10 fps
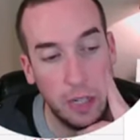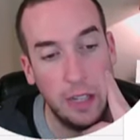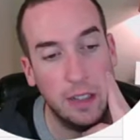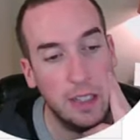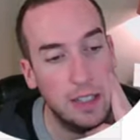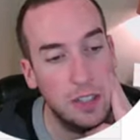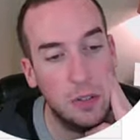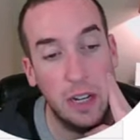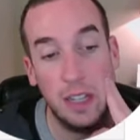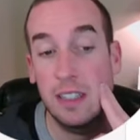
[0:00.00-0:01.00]
great. This is
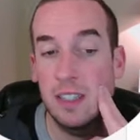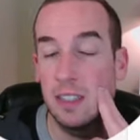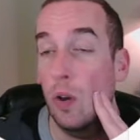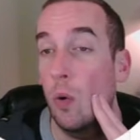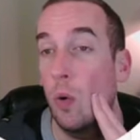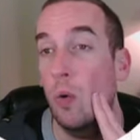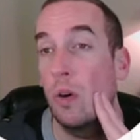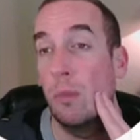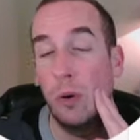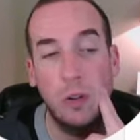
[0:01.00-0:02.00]
great. This is
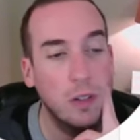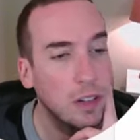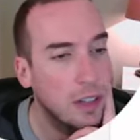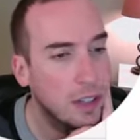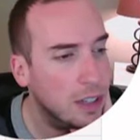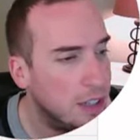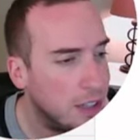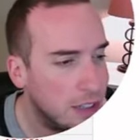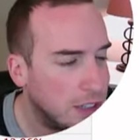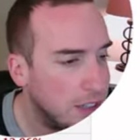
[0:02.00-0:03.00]
horrible.
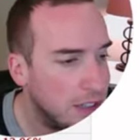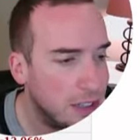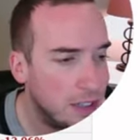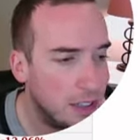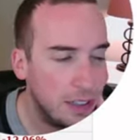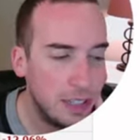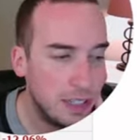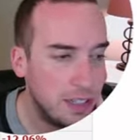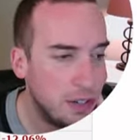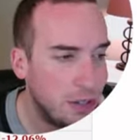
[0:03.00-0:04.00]

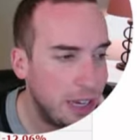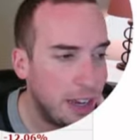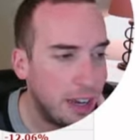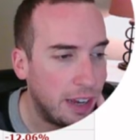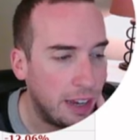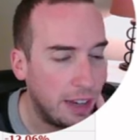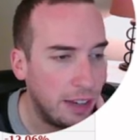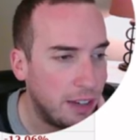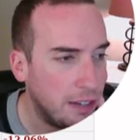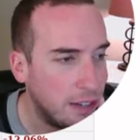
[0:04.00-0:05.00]
This is
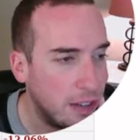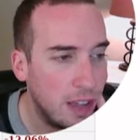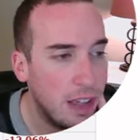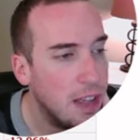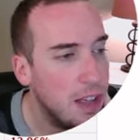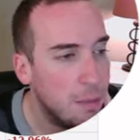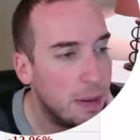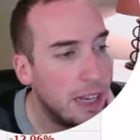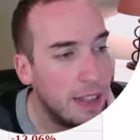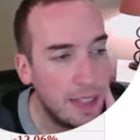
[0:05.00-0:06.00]
okay.
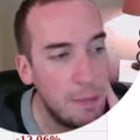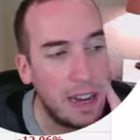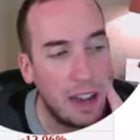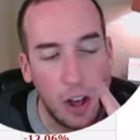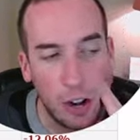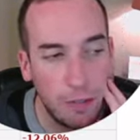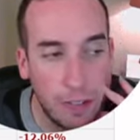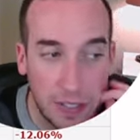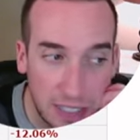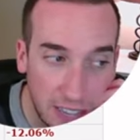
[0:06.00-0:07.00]
But again, they make
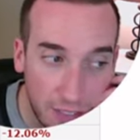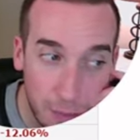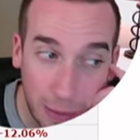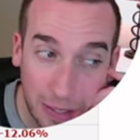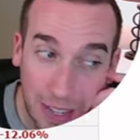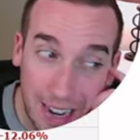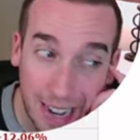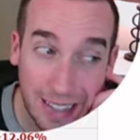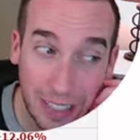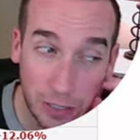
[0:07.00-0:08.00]
157 million
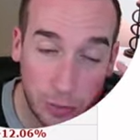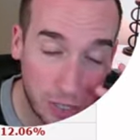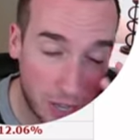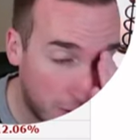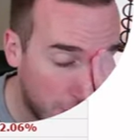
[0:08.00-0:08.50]
and they lose